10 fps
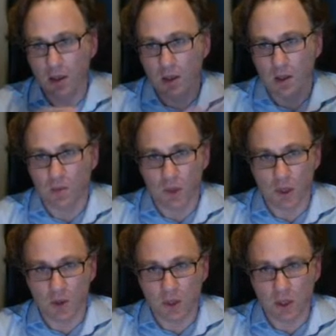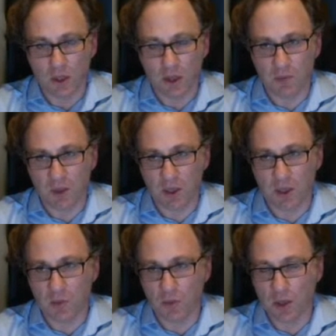molecules that they have been
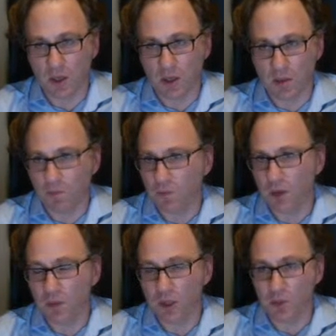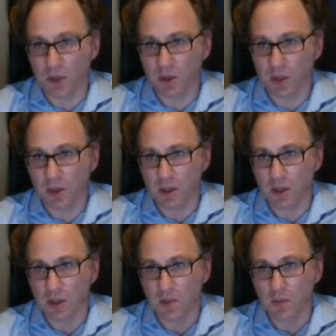dealing with are much bigger than
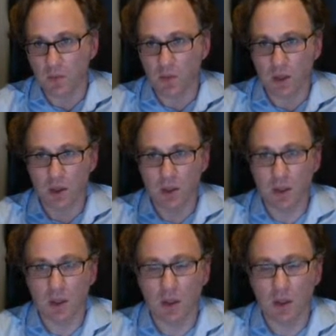this. But this is